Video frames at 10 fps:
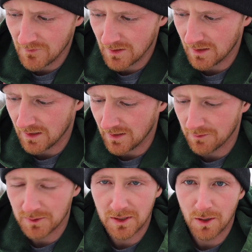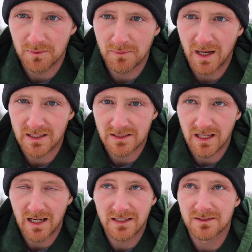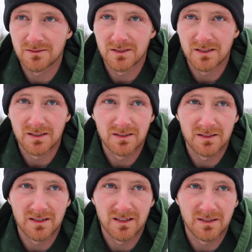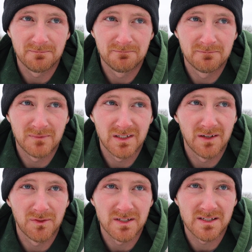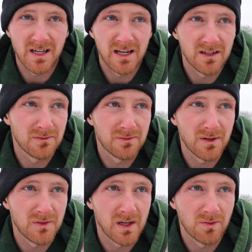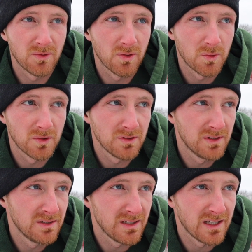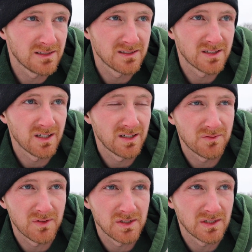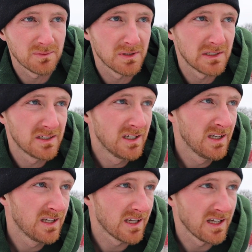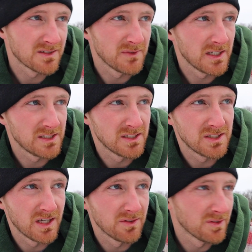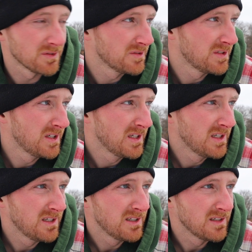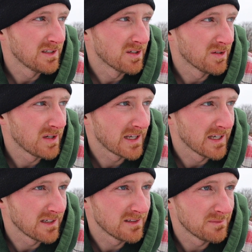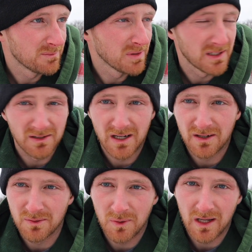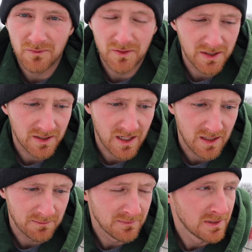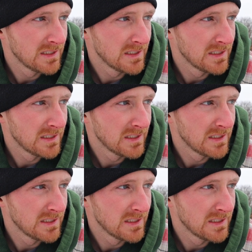That really opened my eyes a lot to a different side of the outdoor world, not just hunting and fishing, but conservation in general. I got to play around in the wildfire game,